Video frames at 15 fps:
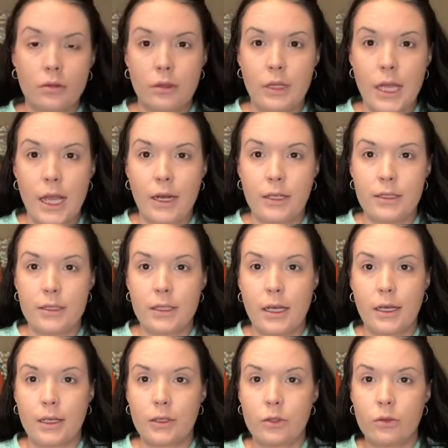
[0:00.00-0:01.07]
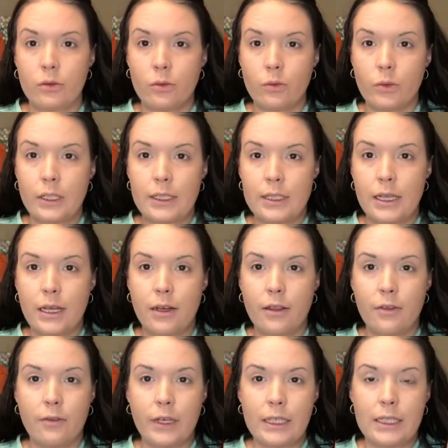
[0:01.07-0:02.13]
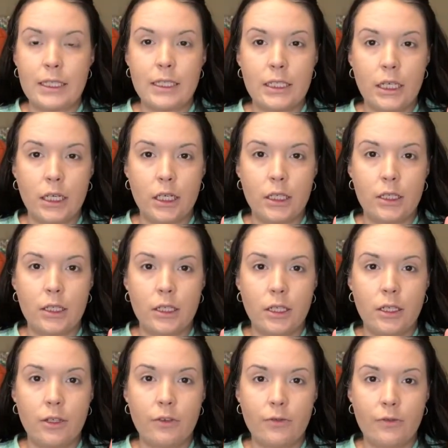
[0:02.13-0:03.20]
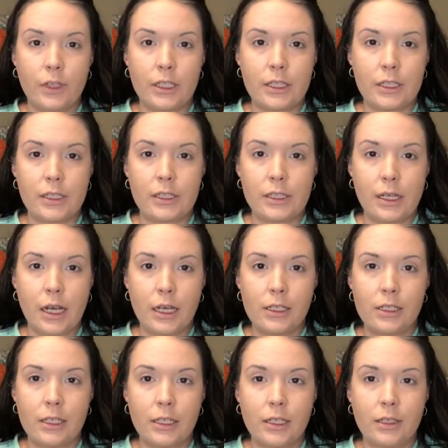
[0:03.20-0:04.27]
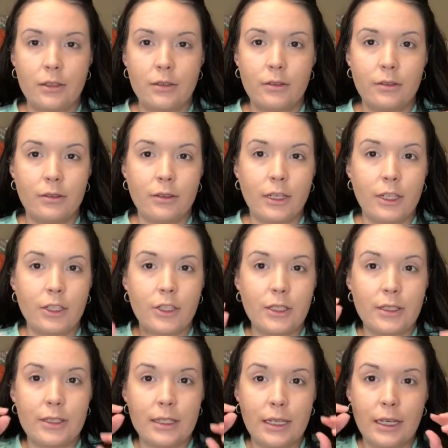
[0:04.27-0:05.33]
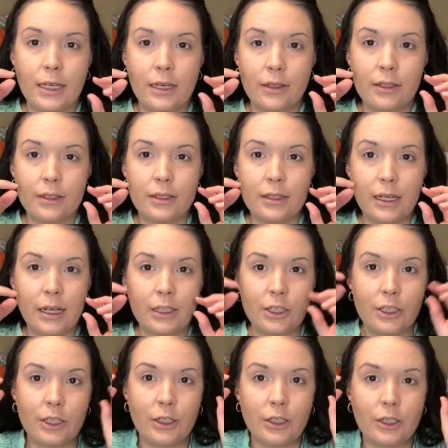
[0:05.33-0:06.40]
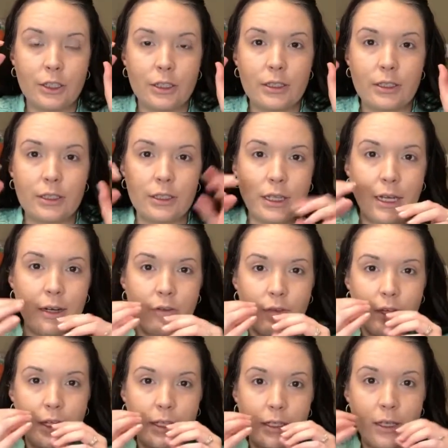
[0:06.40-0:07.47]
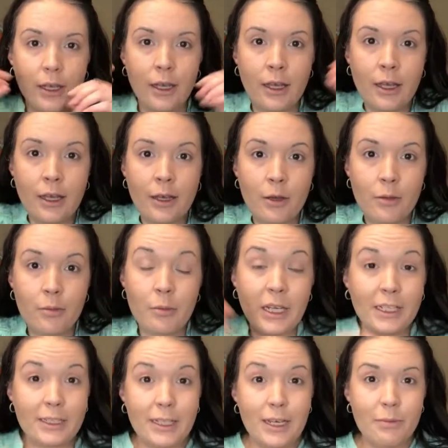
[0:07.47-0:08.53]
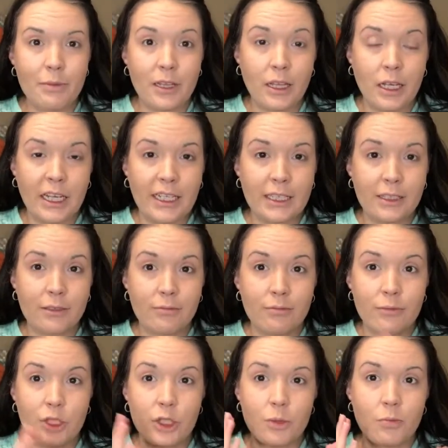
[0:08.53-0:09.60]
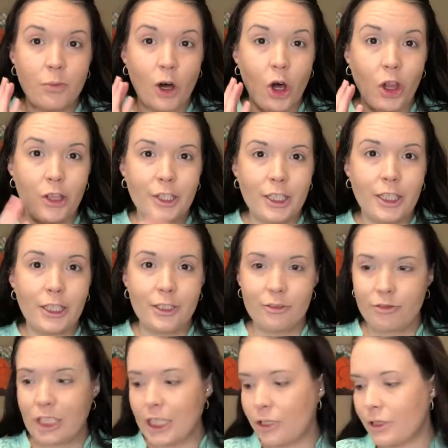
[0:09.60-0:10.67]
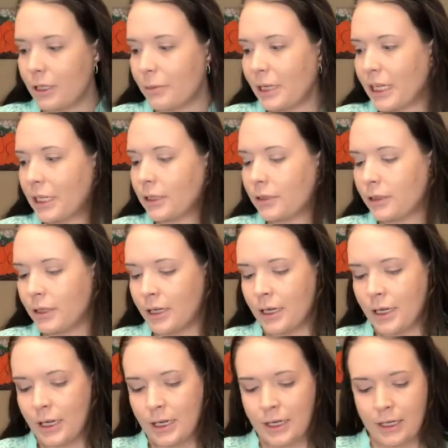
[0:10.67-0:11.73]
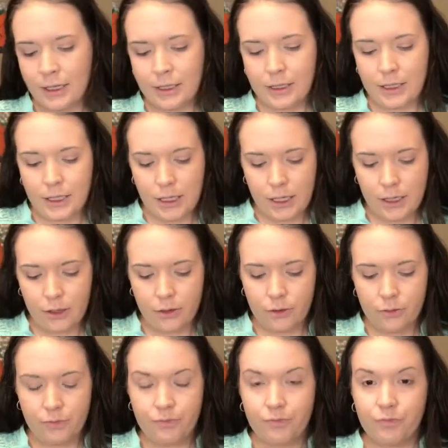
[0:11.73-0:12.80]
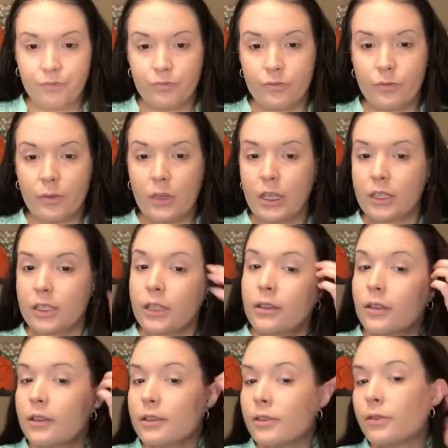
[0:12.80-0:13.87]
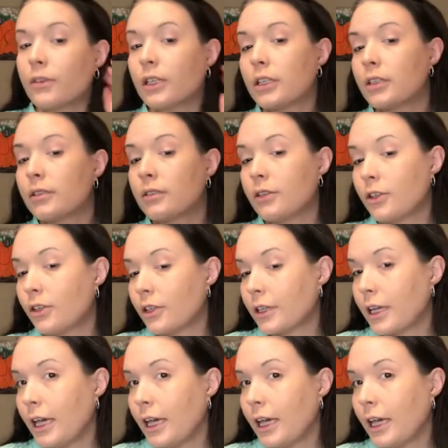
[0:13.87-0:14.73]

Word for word: that is like one side of the face done versus not done. And you can see how this side just looks kind of like picked up and like smaller, you know what I mean? So I just think that's fun to look